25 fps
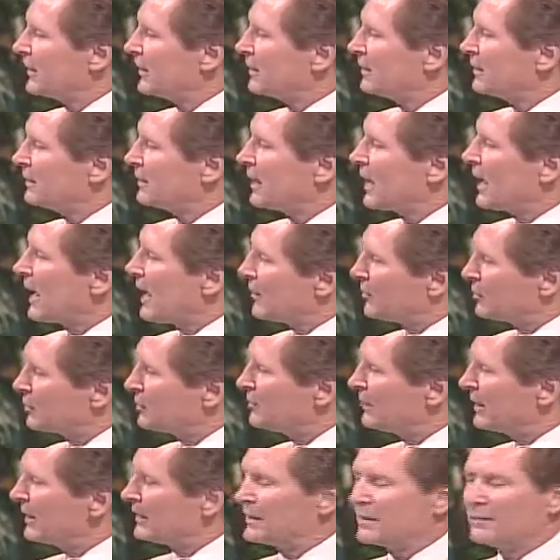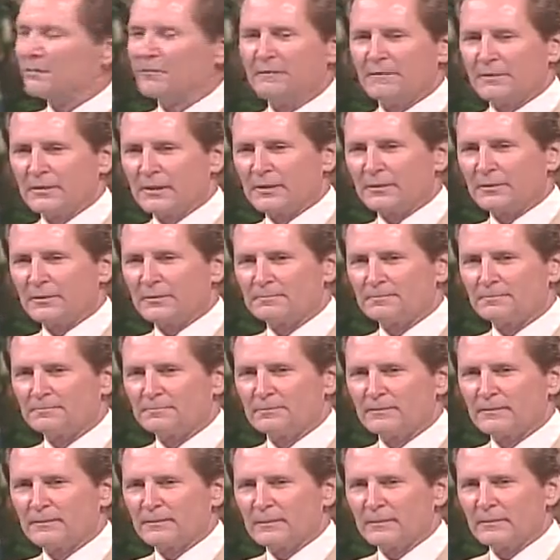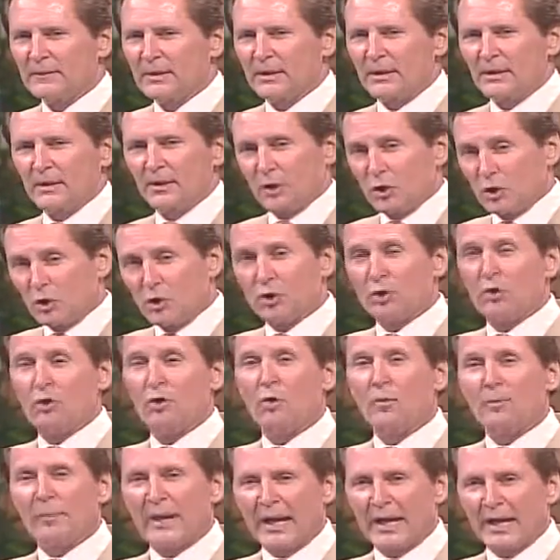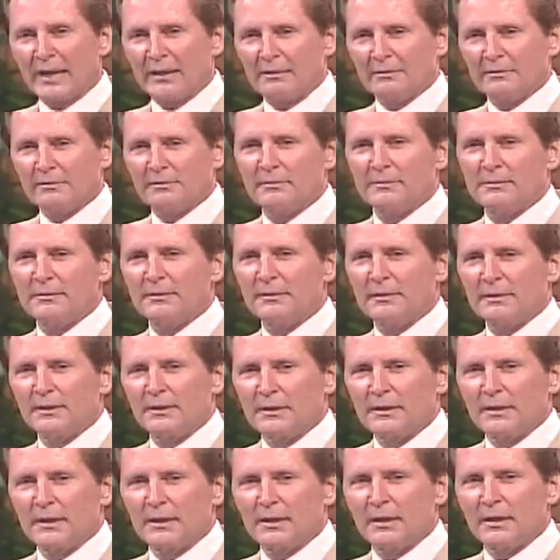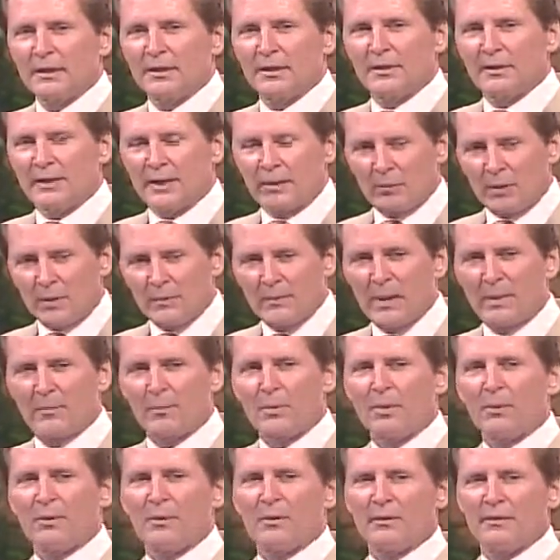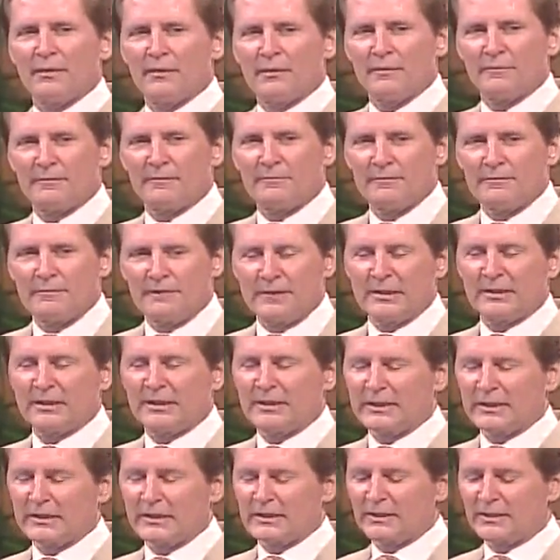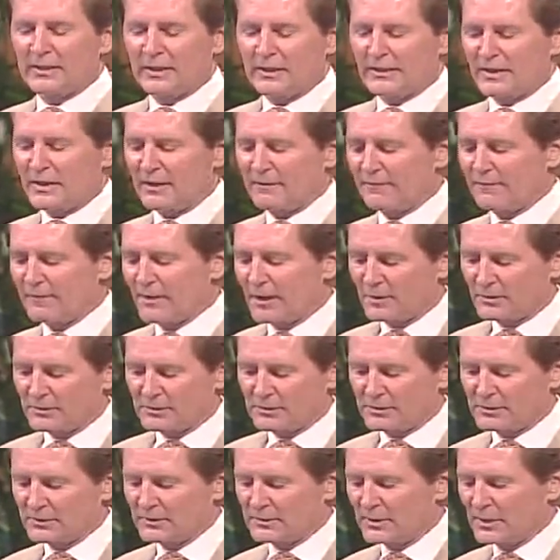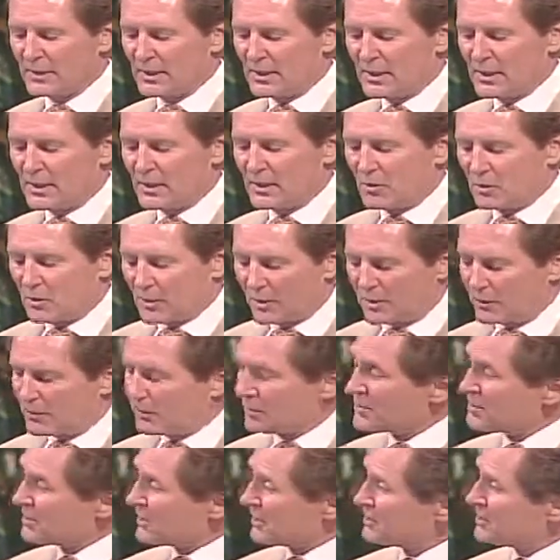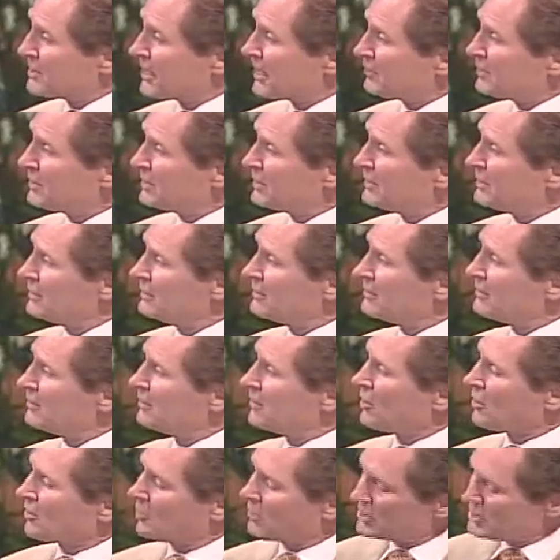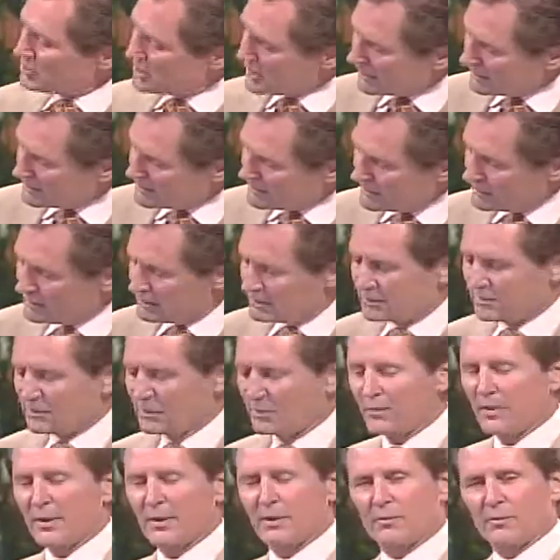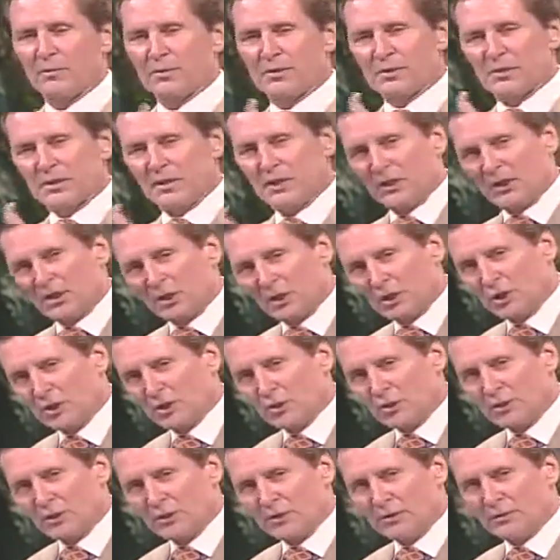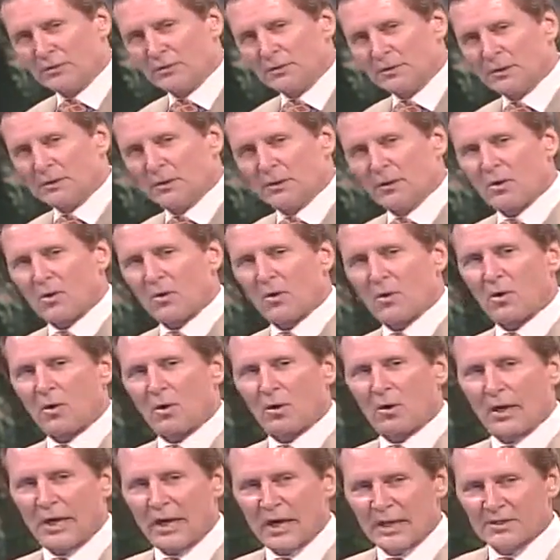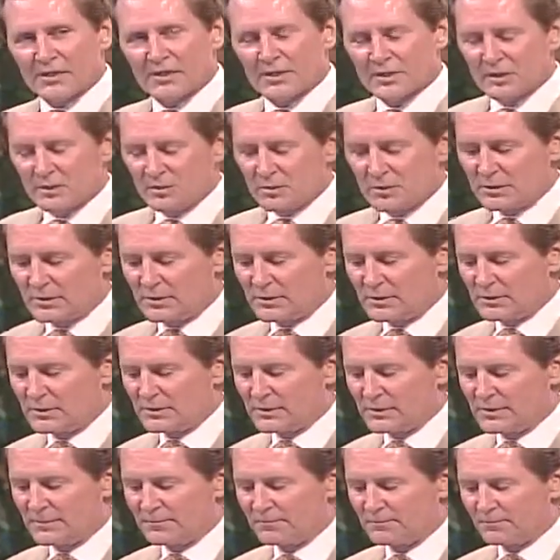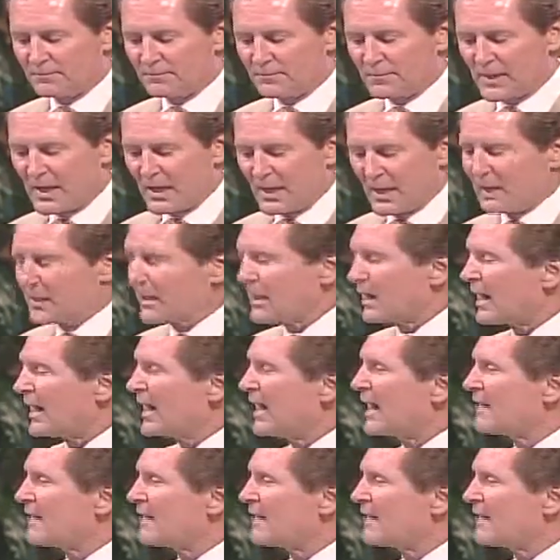People will never forget how you made them feel, good or bad. They remember the feeling that they felt, whether it was accepted or rejected, whether it was included or excluded.